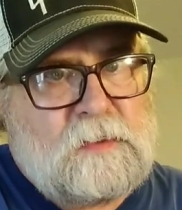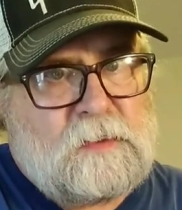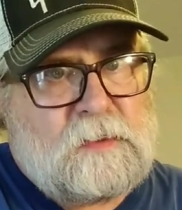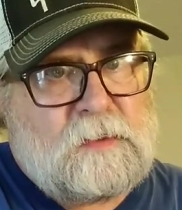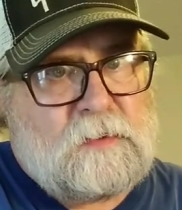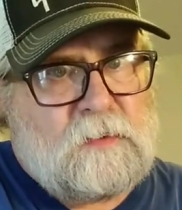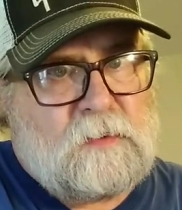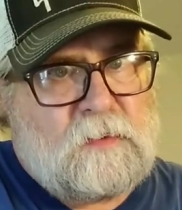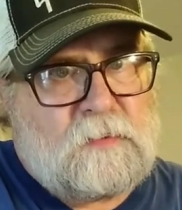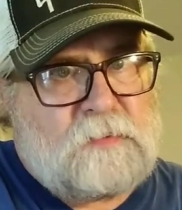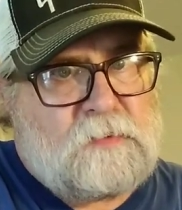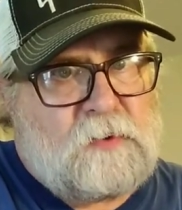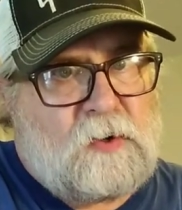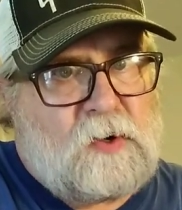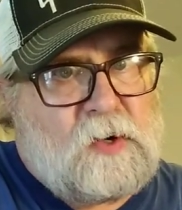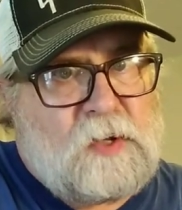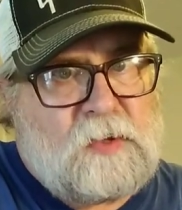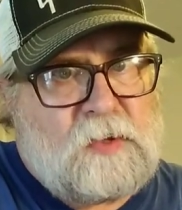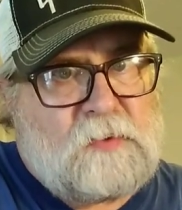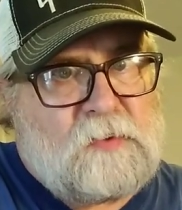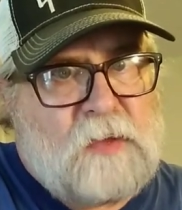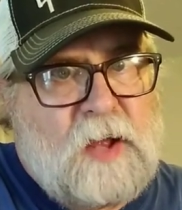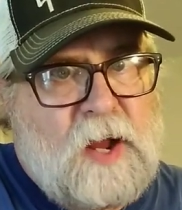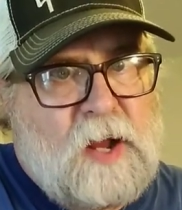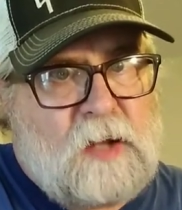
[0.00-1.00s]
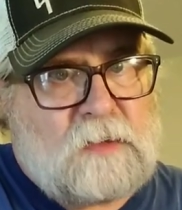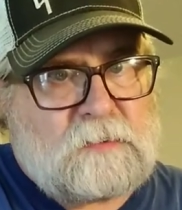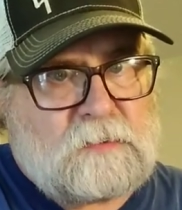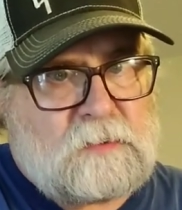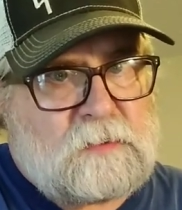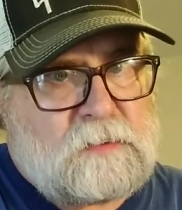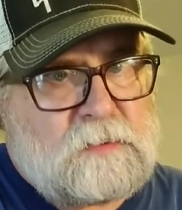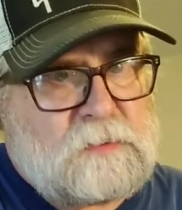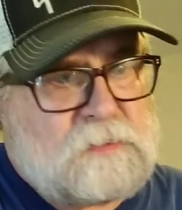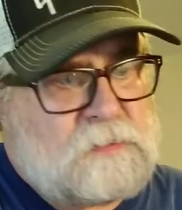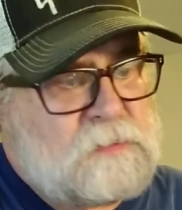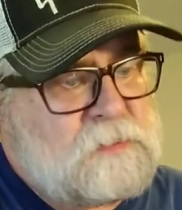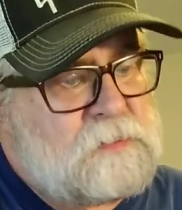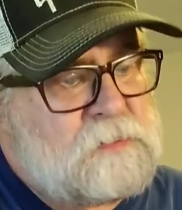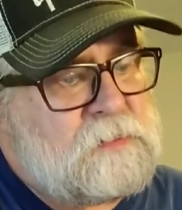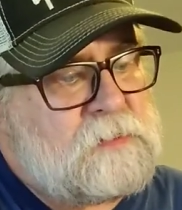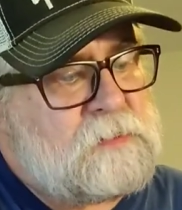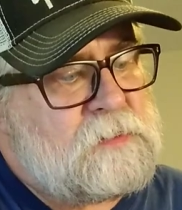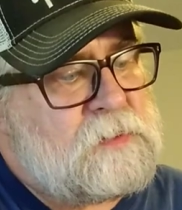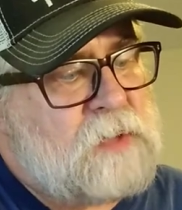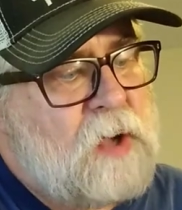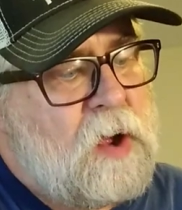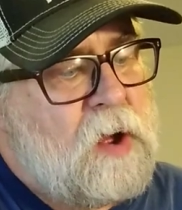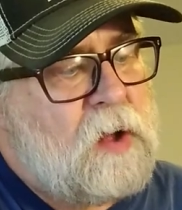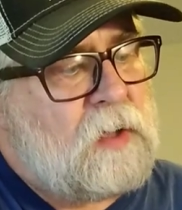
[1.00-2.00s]
30 thousandths
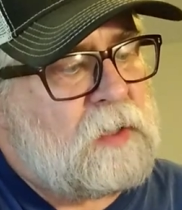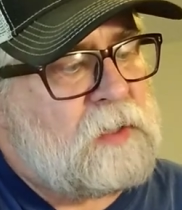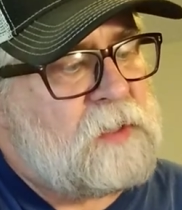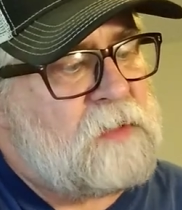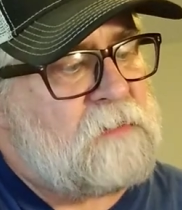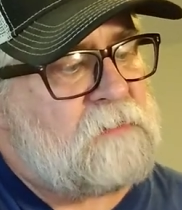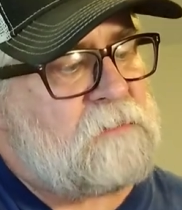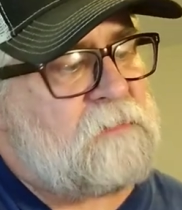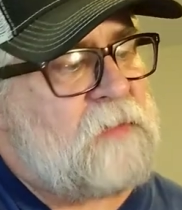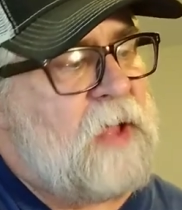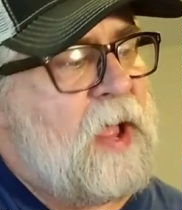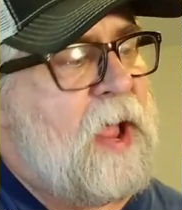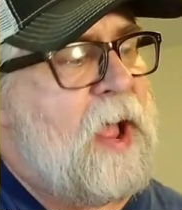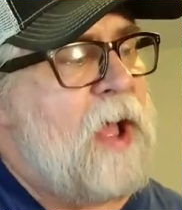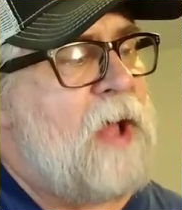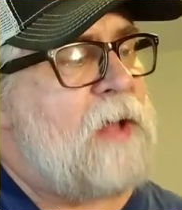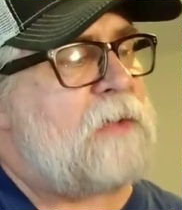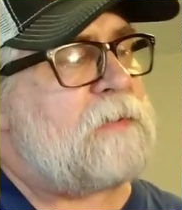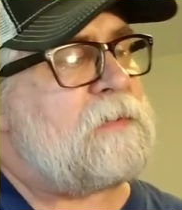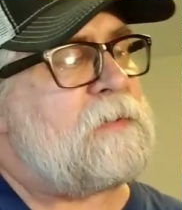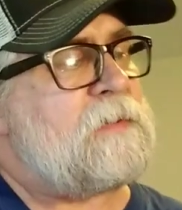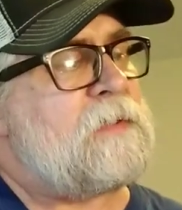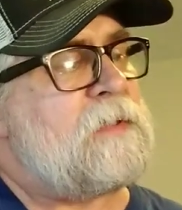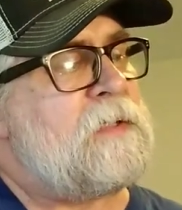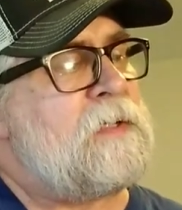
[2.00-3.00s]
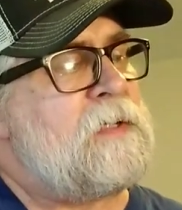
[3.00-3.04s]
tall, if that.